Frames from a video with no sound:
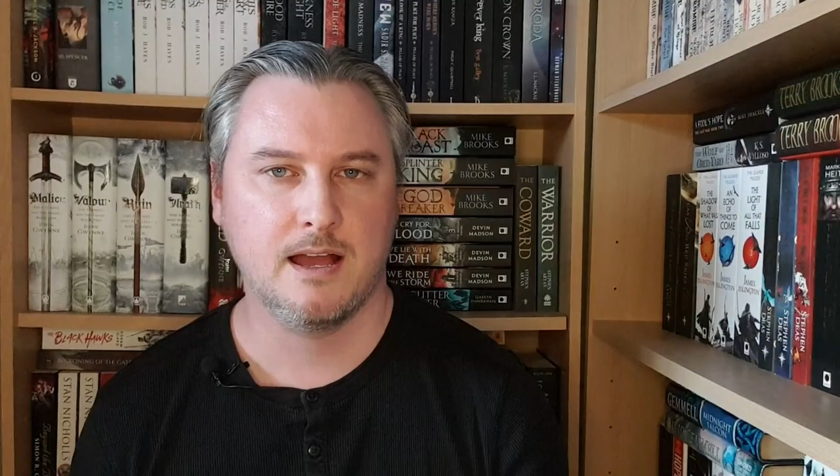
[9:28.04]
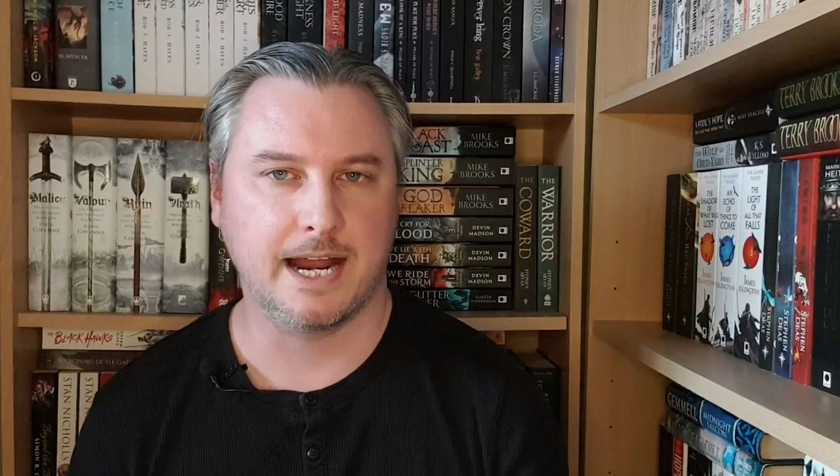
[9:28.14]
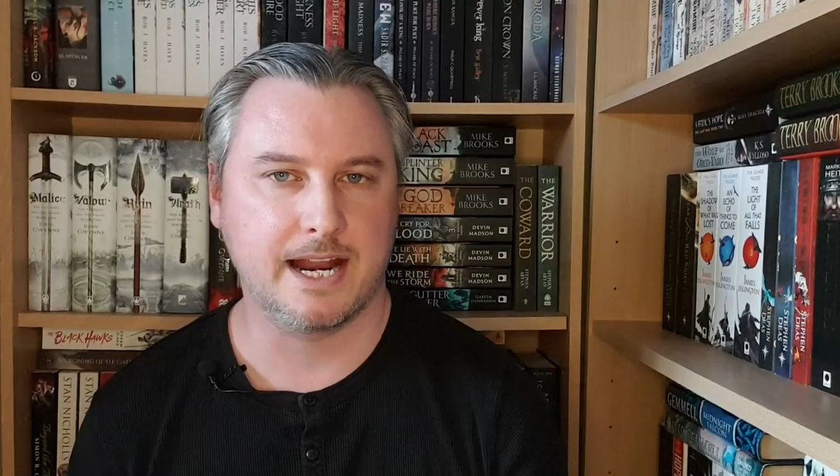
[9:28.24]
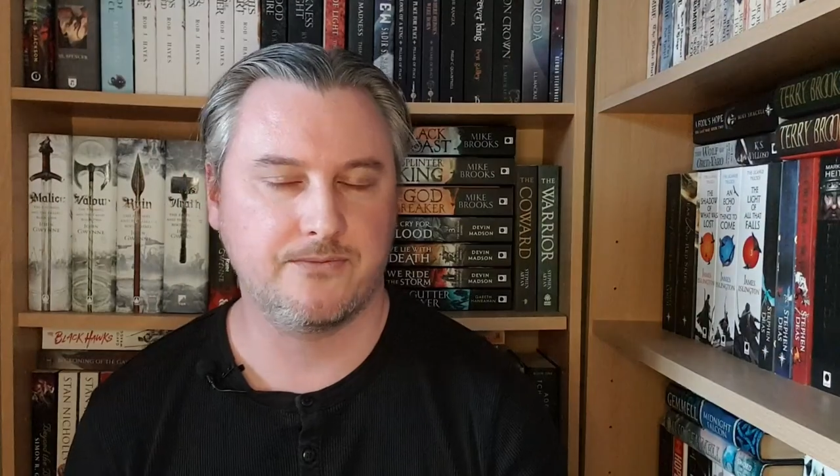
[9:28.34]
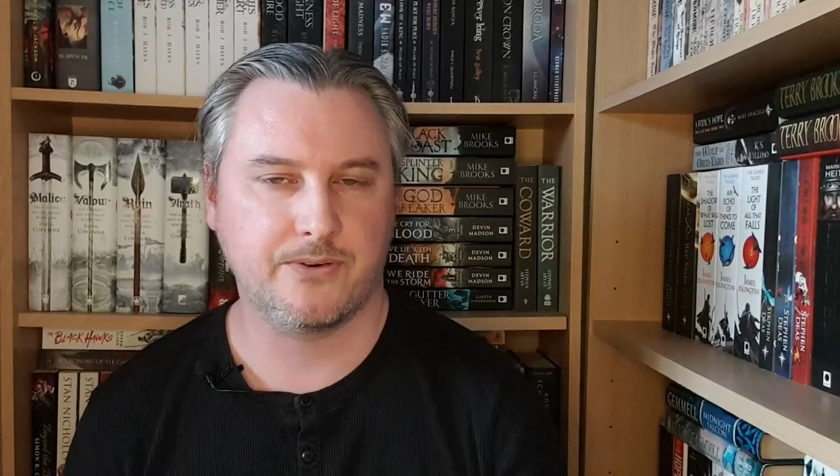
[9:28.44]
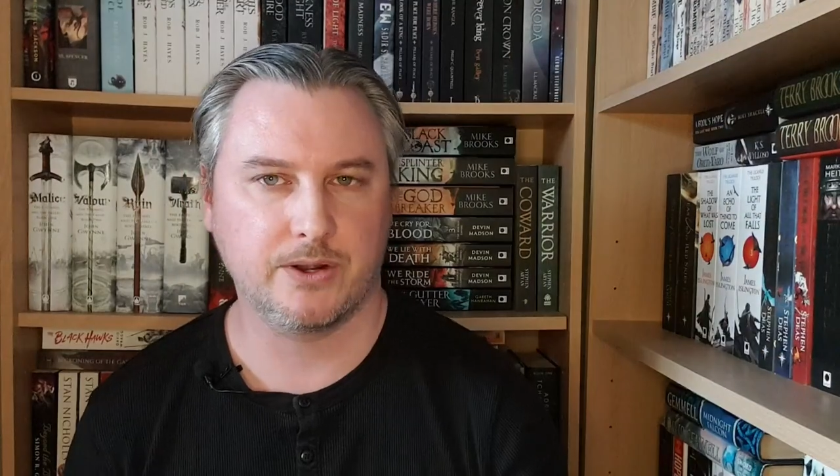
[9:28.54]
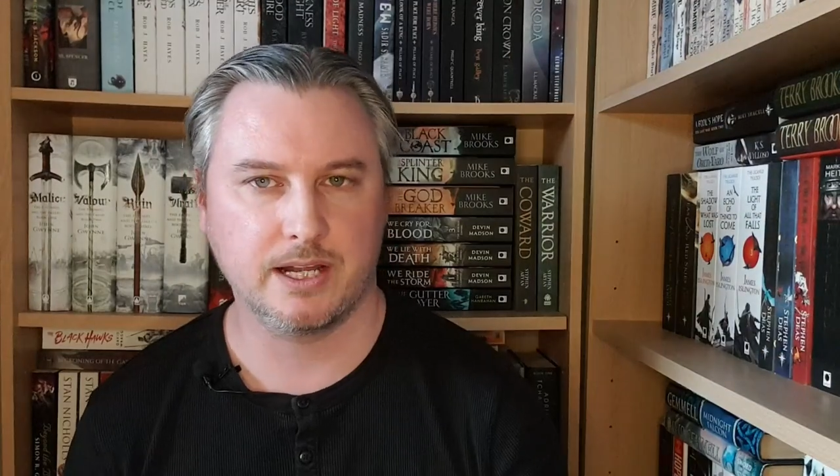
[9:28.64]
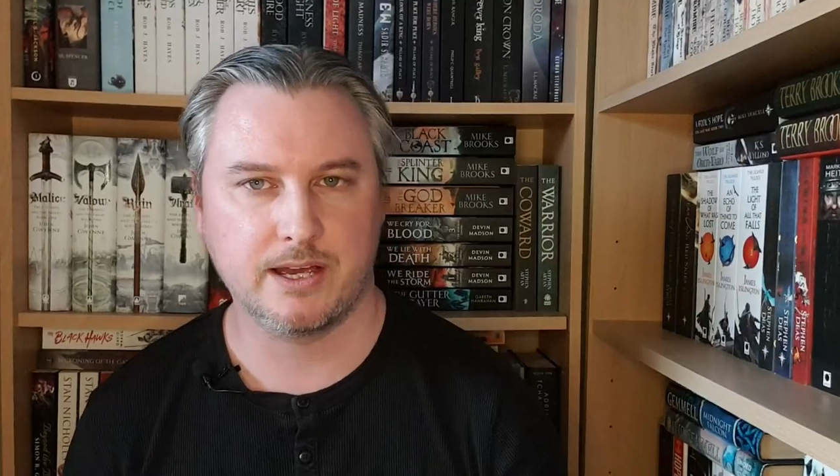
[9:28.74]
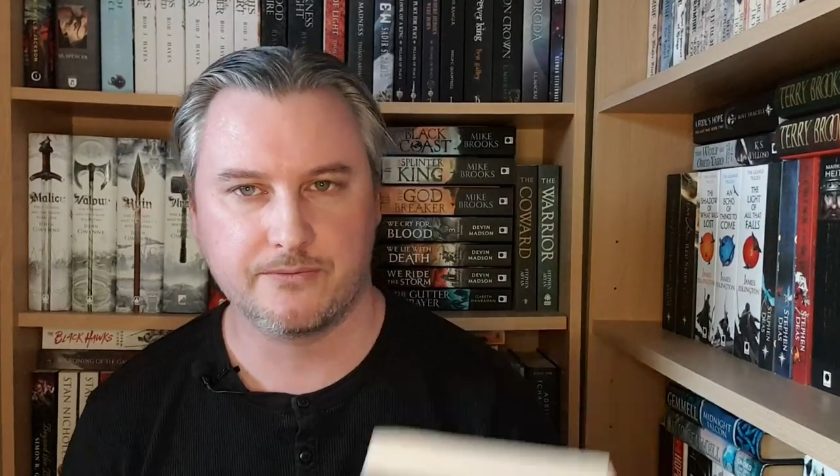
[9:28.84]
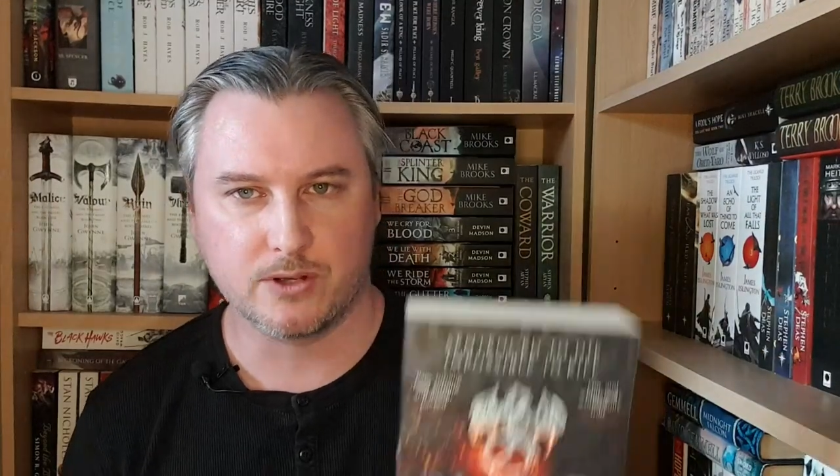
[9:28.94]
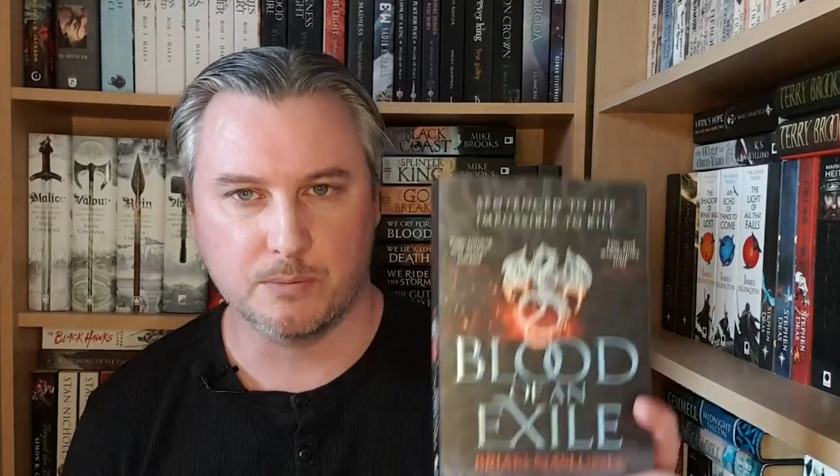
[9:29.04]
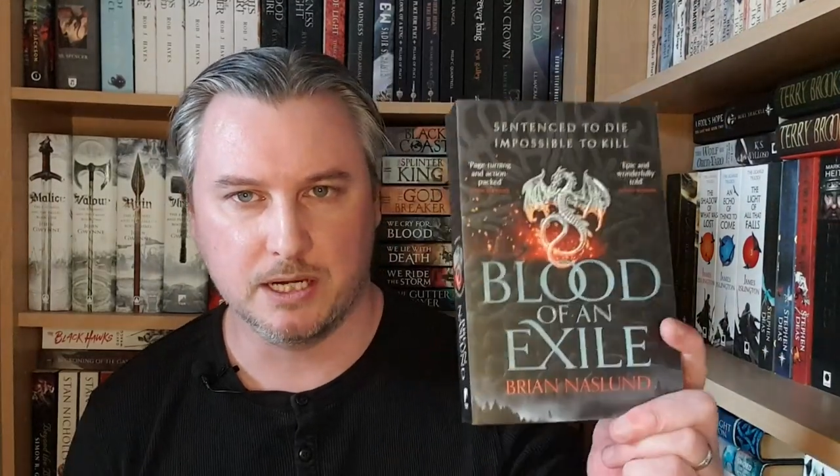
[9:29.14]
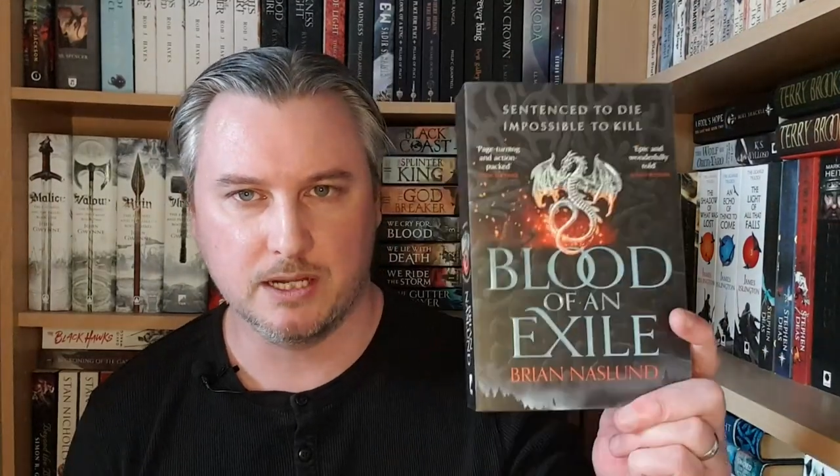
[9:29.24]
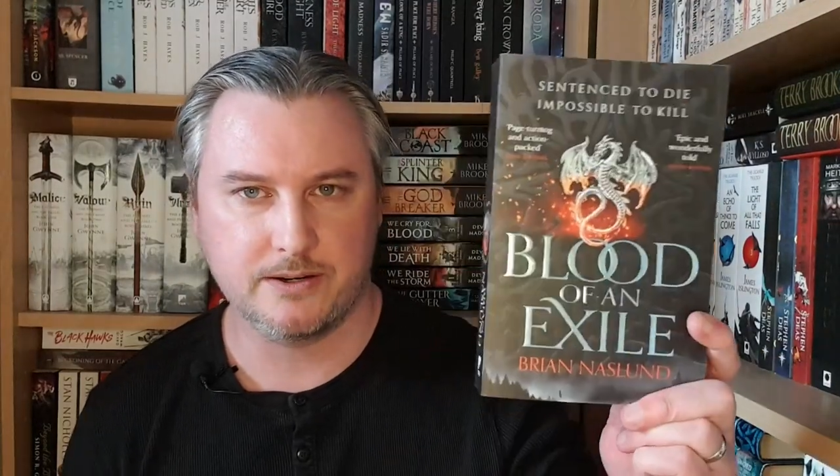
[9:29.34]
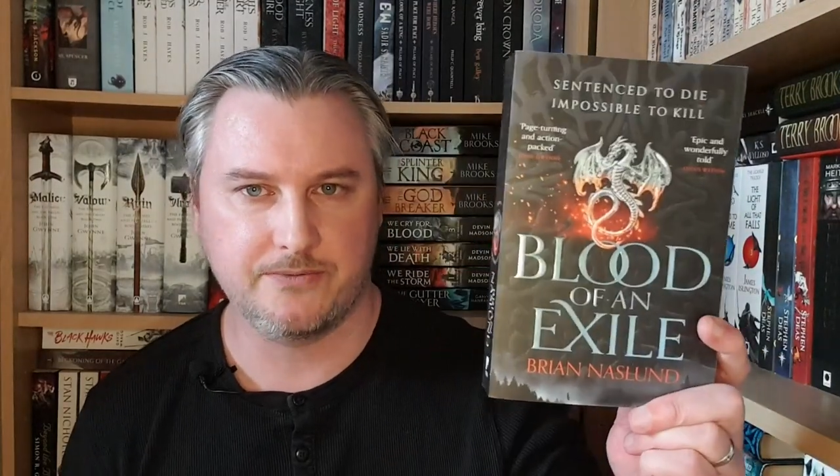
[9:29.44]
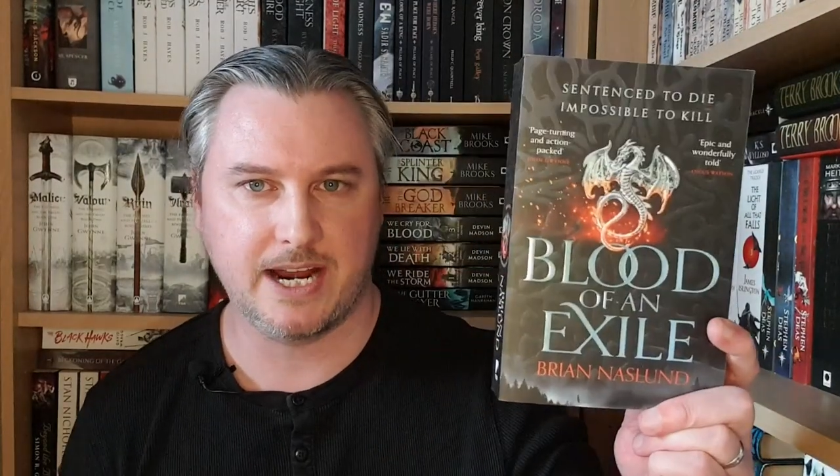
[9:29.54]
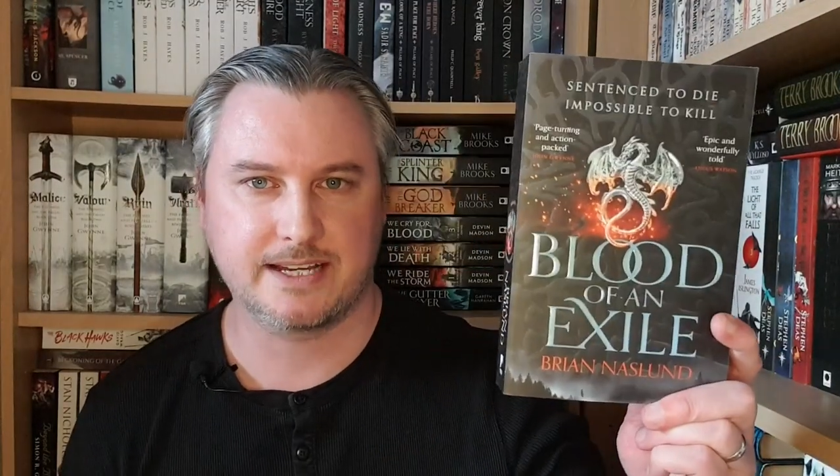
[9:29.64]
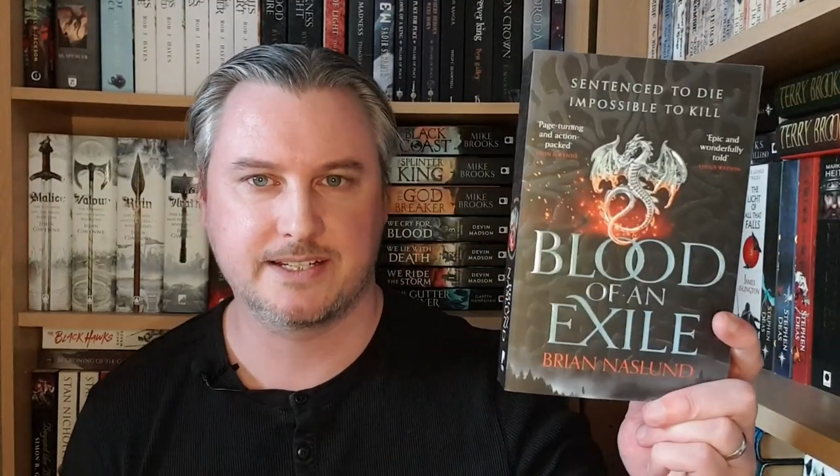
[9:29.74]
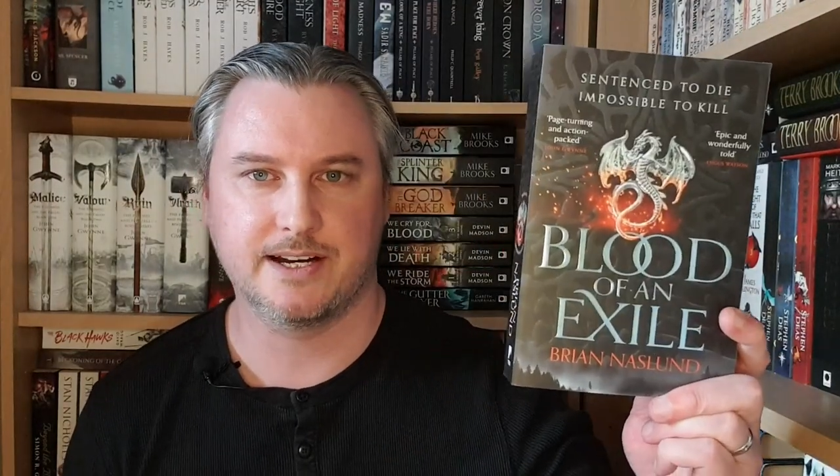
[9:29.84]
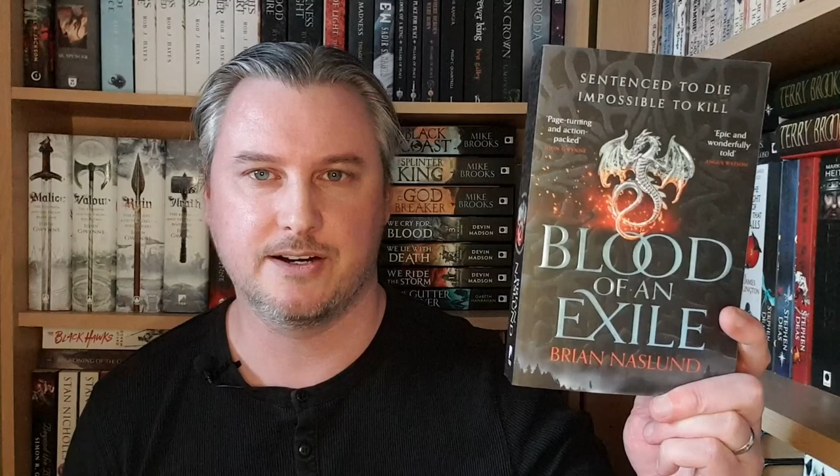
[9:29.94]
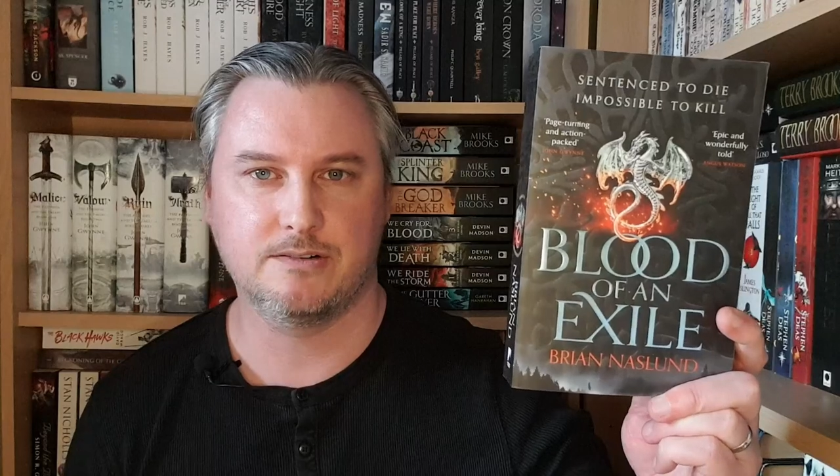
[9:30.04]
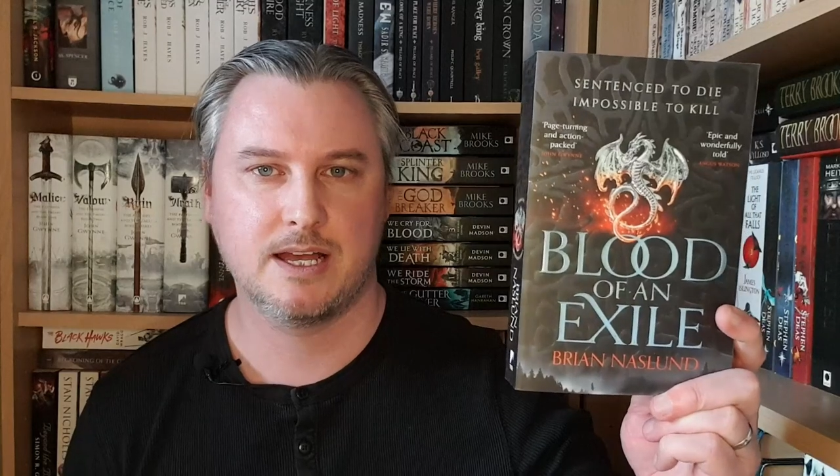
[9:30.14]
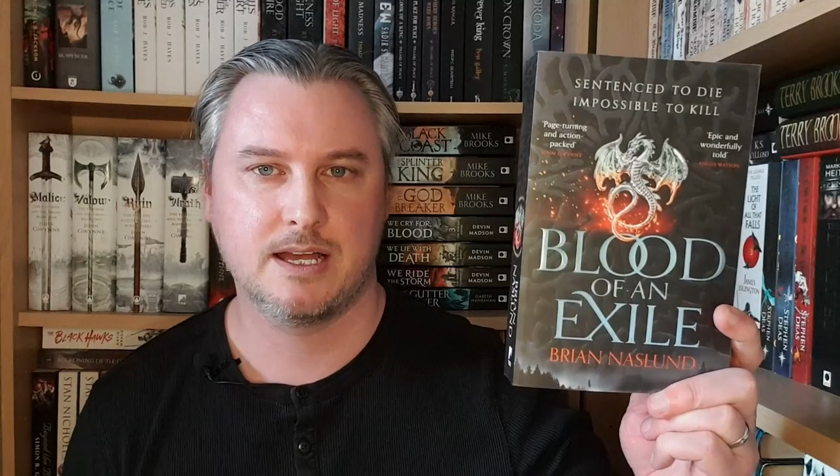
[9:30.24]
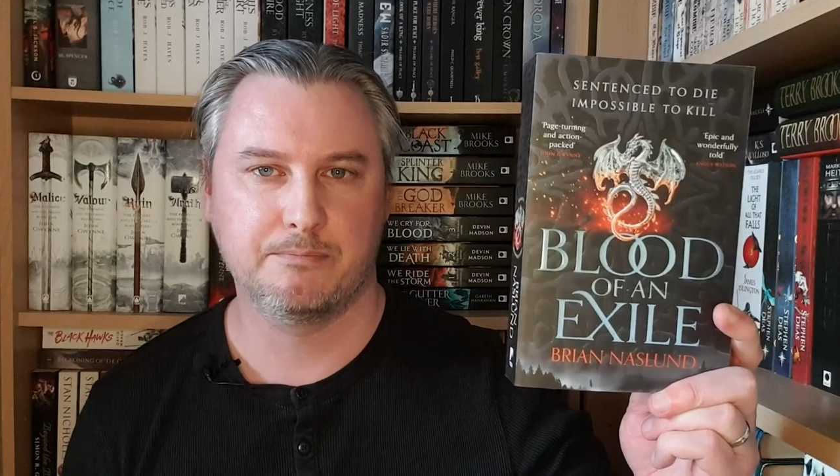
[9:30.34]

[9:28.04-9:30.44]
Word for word: And then finally, I've got Blood of an Exile